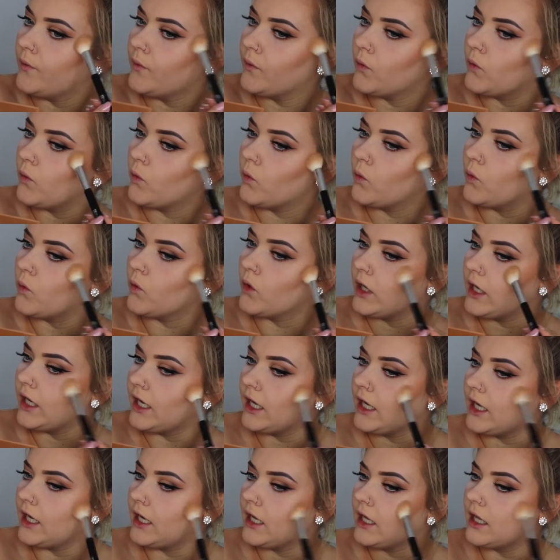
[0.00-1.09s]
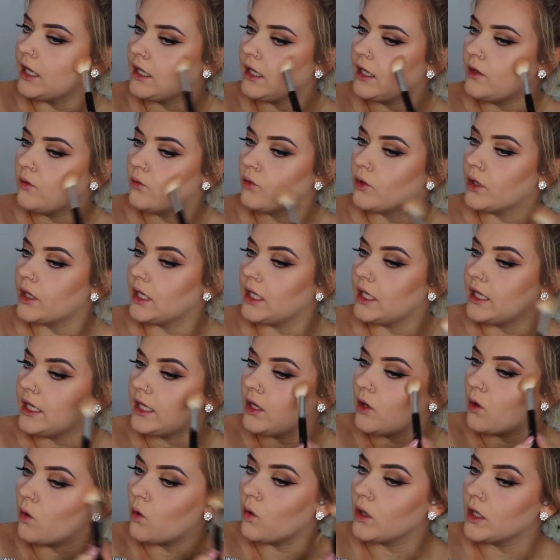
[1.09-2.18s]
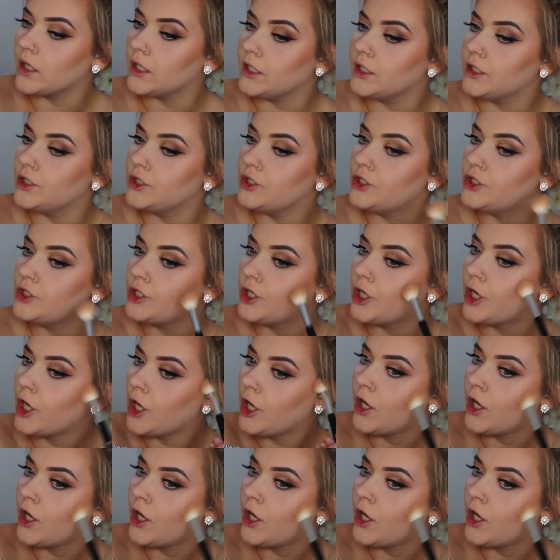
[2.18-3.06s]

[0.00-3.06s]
Really, really orange.